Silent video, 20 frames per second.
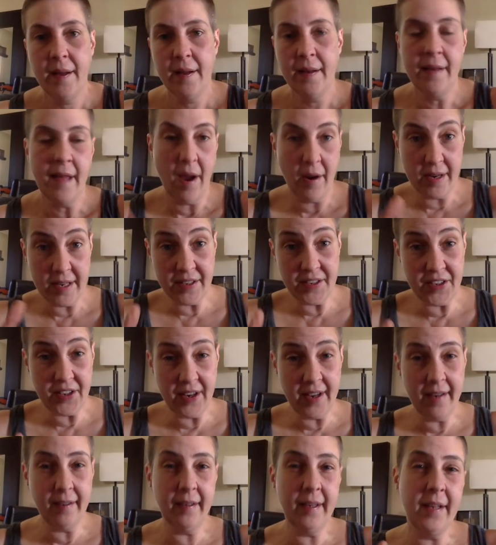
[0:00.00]
Now,
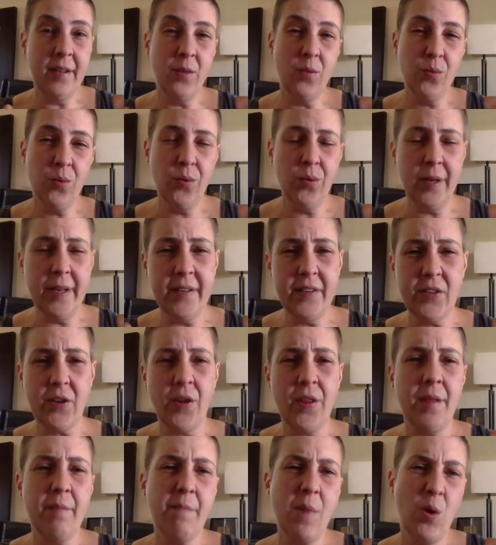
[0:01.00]
incidentally, the rulings
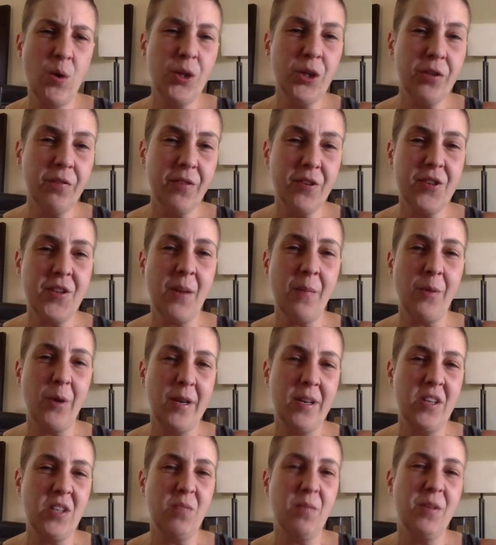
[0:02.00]
on the motion for summary
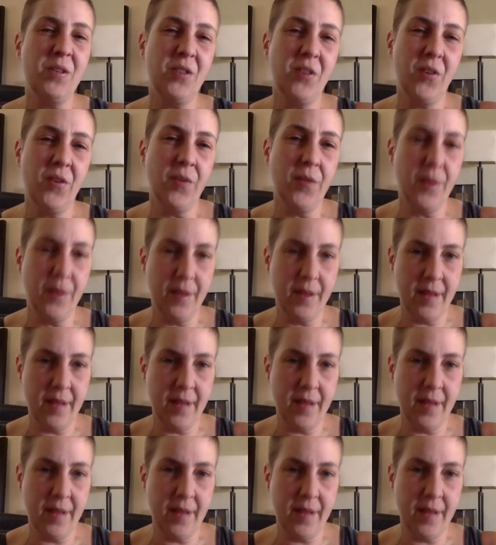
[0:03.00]
dismissal